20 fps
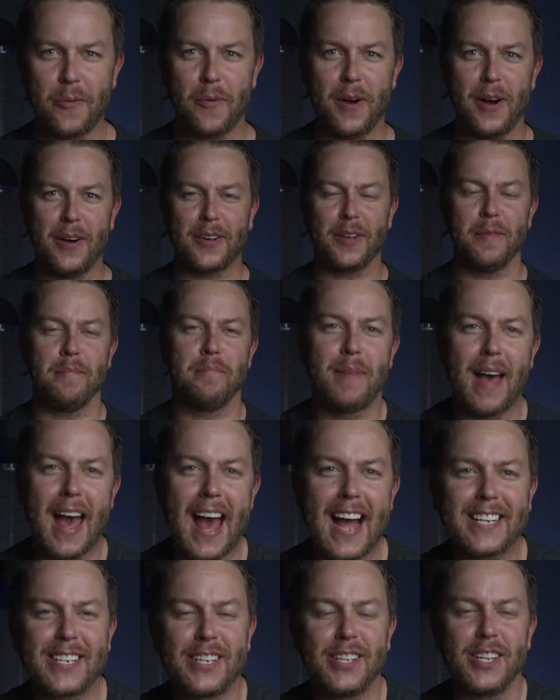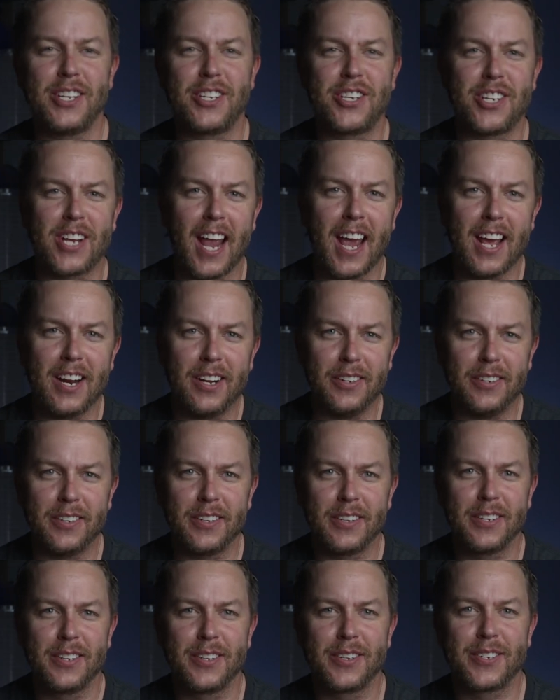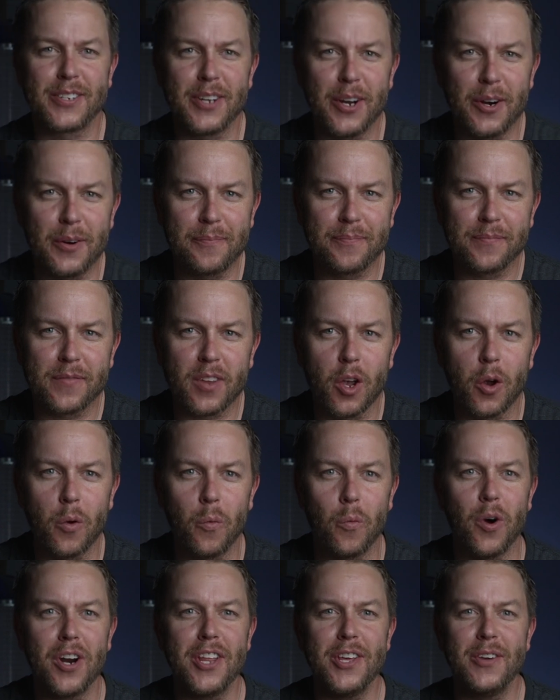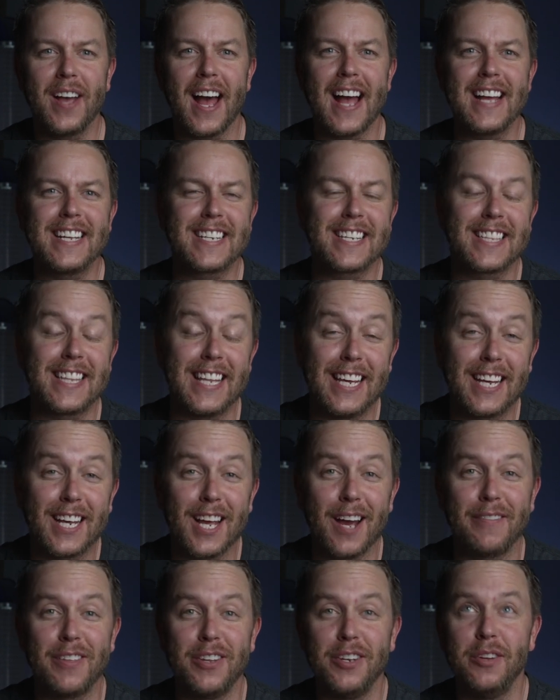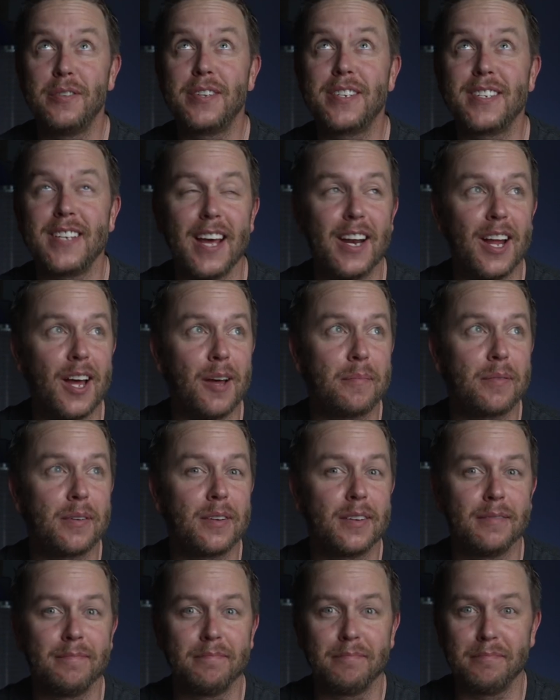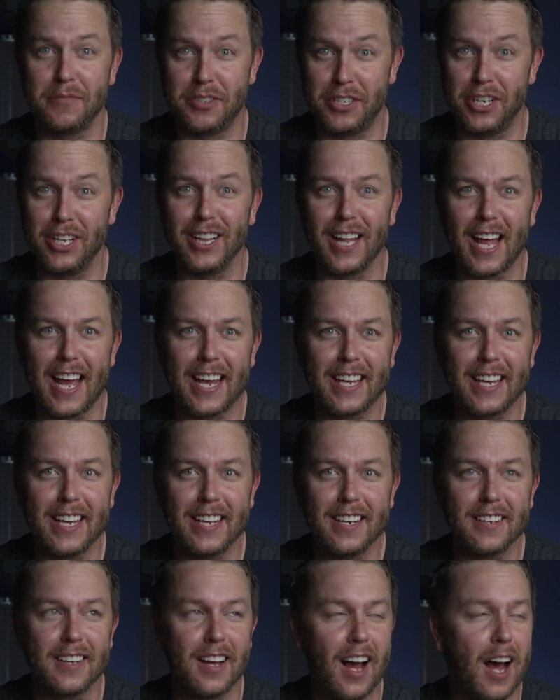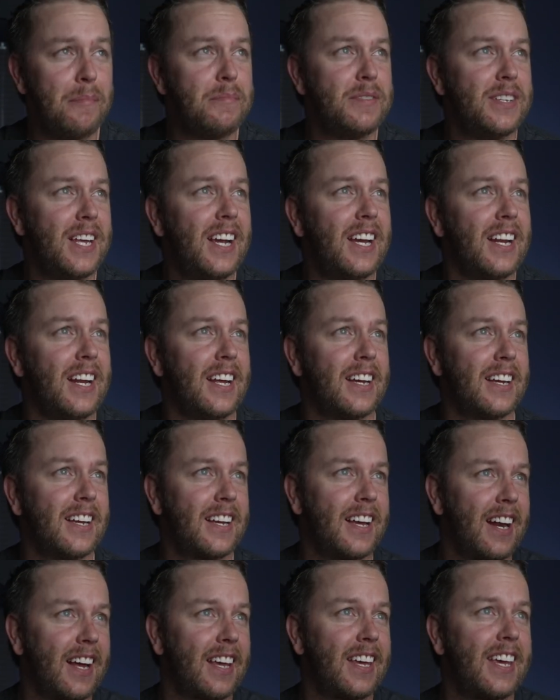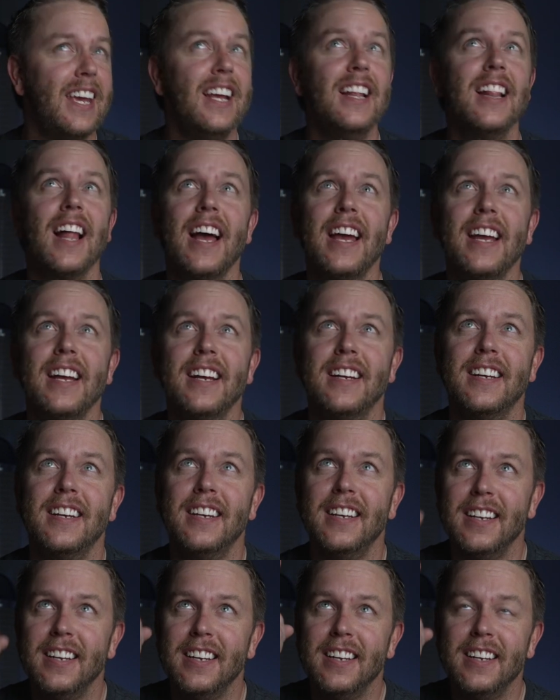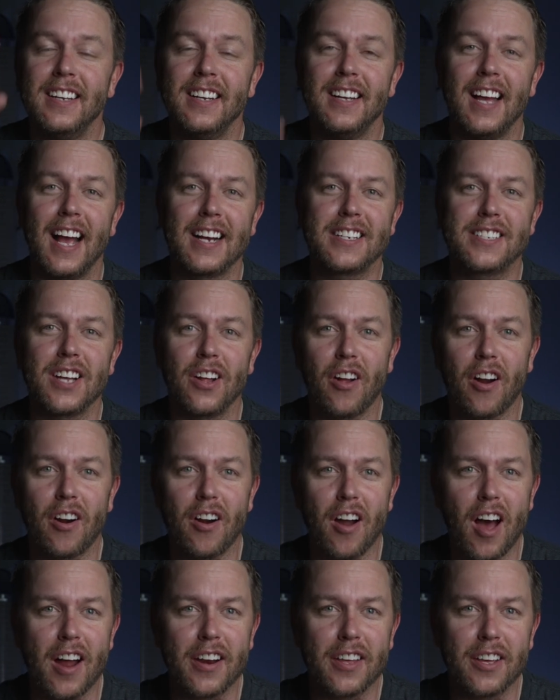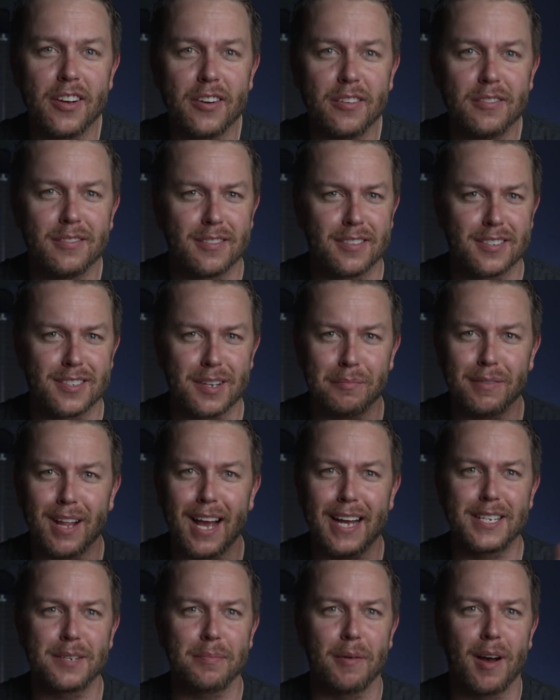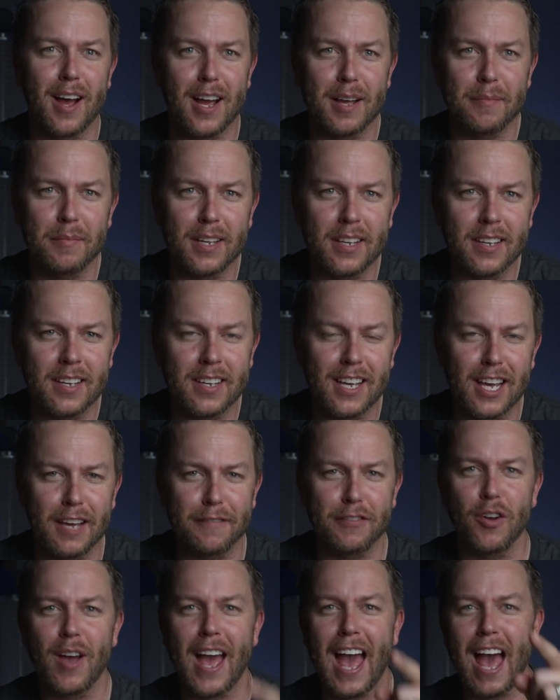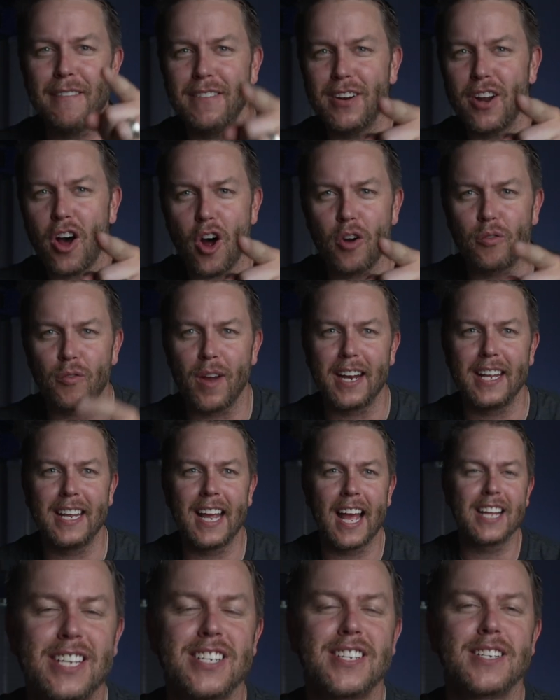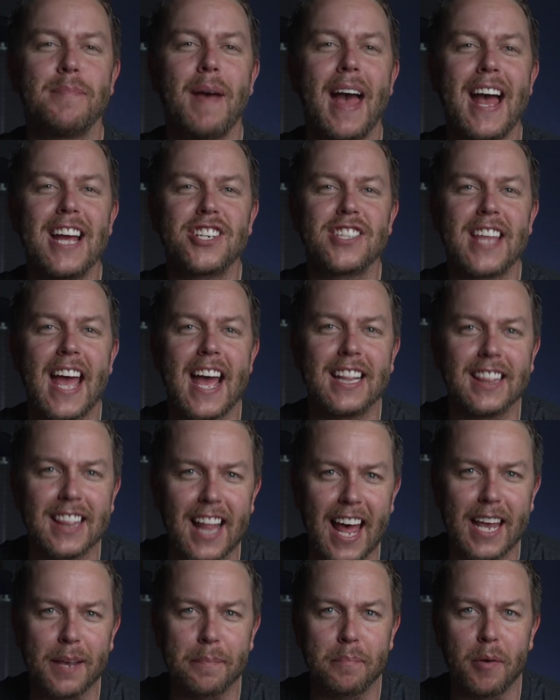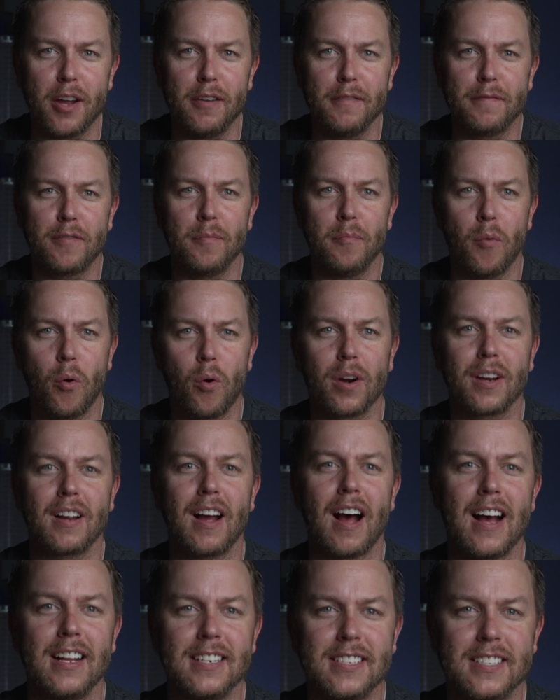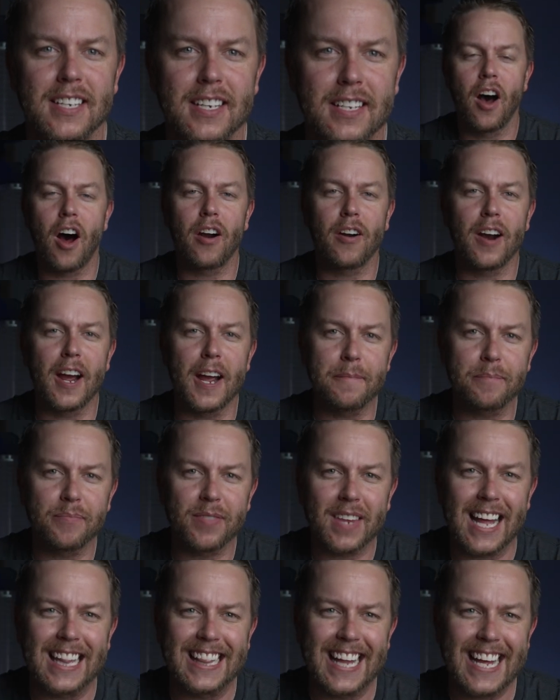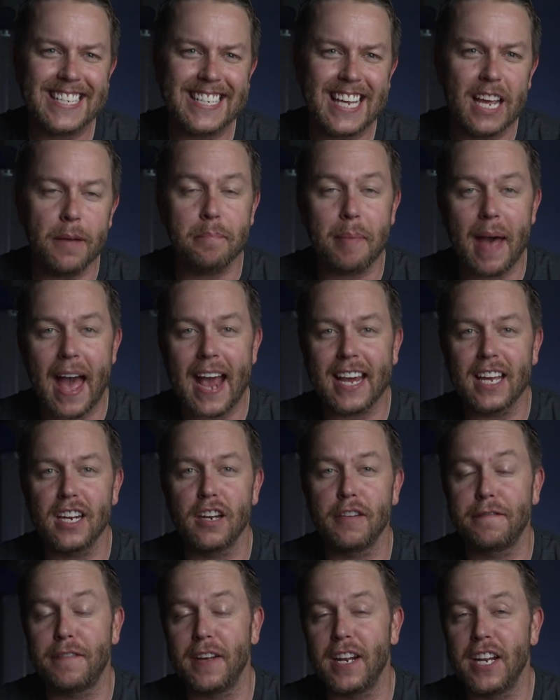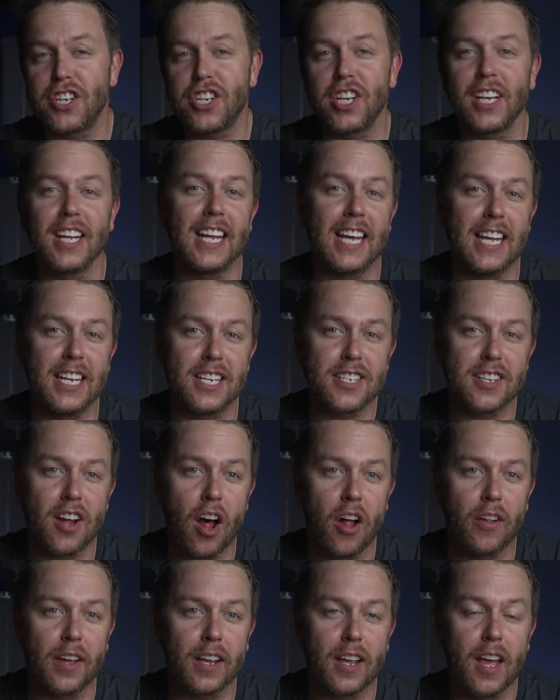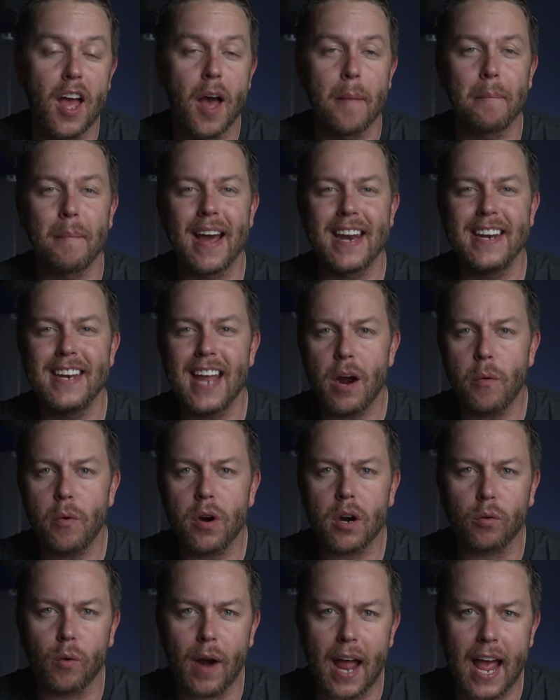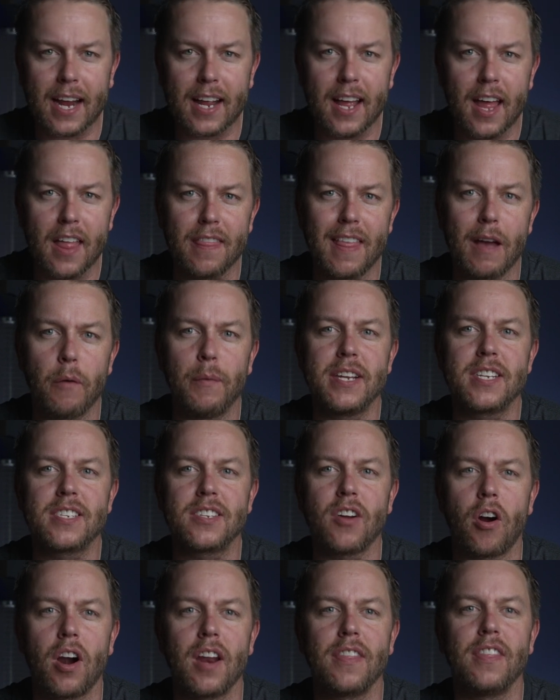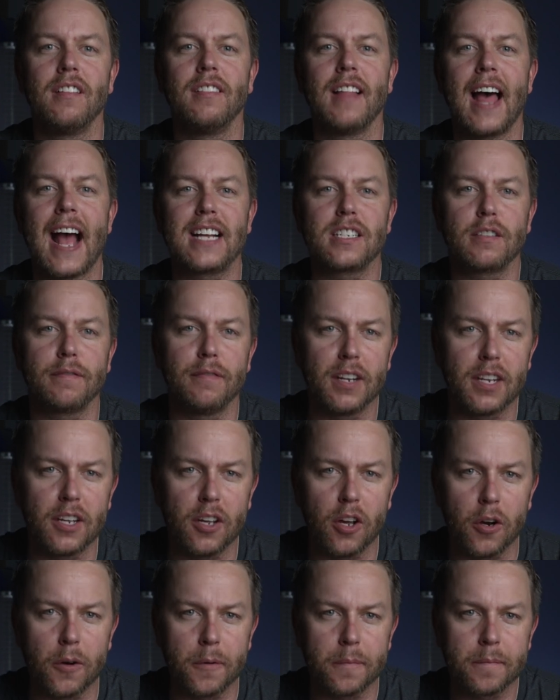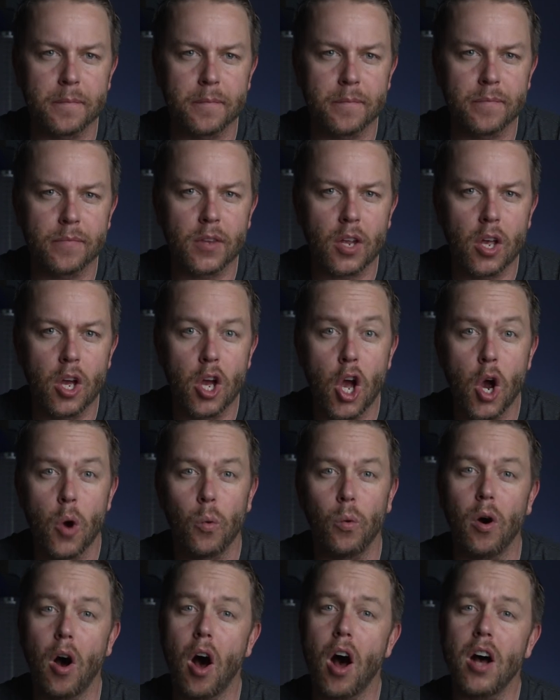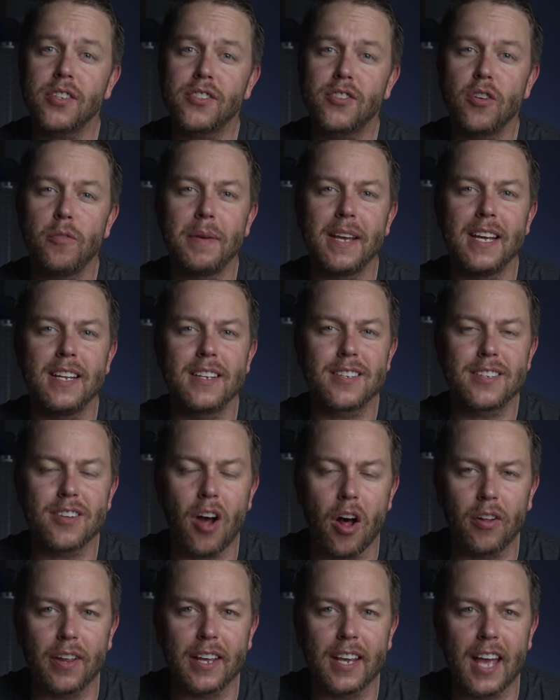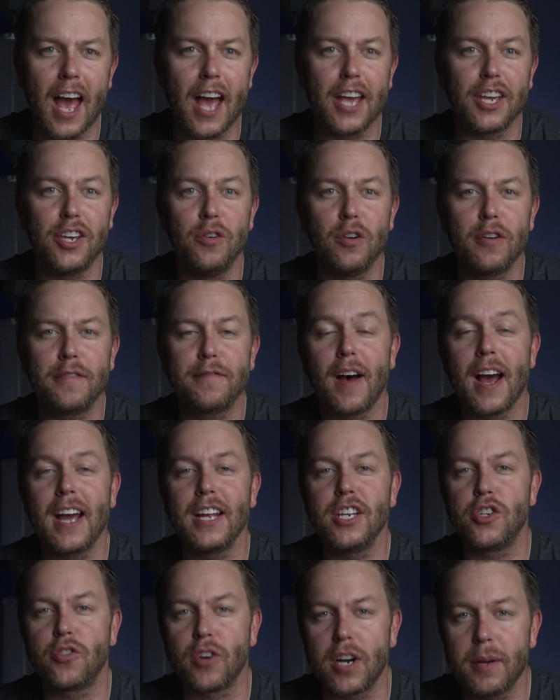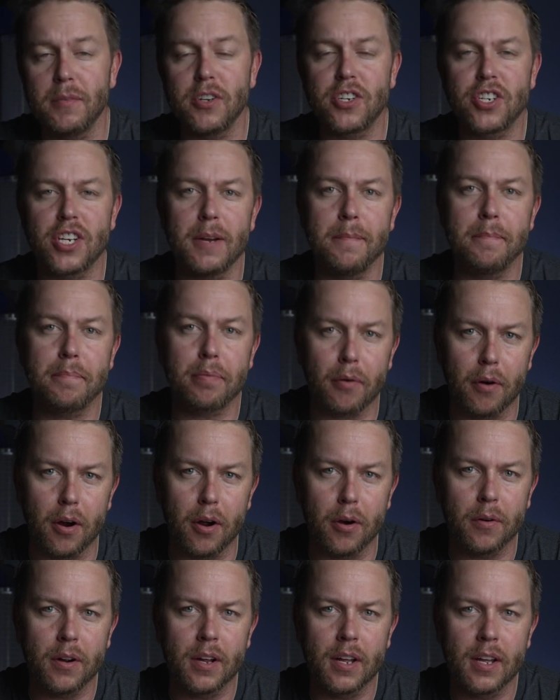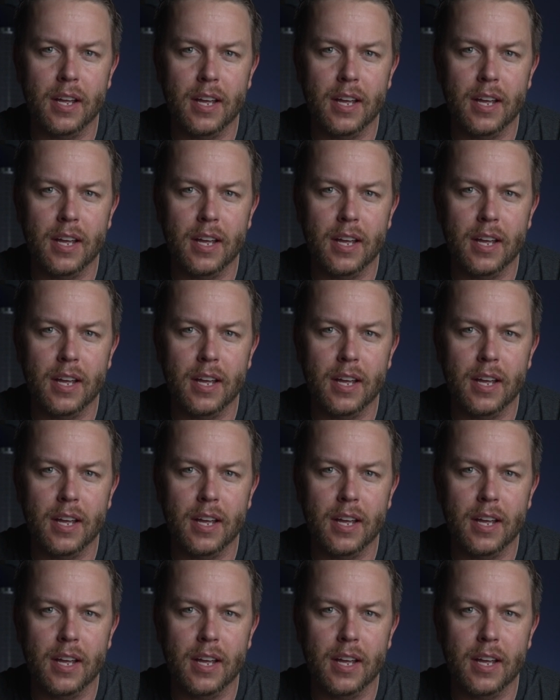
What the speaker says: Welcome back to the channel. So, what do you guys think of the new setup? Do you like it? I'm digging it. Got a key light, XLR audio, some lights behind me. If you haven't already, smash that like button for more content. All right, let's get back into finishing and installing my network rack that we started in the last video. We'll also be installing a Unifi Dream Machine Pro.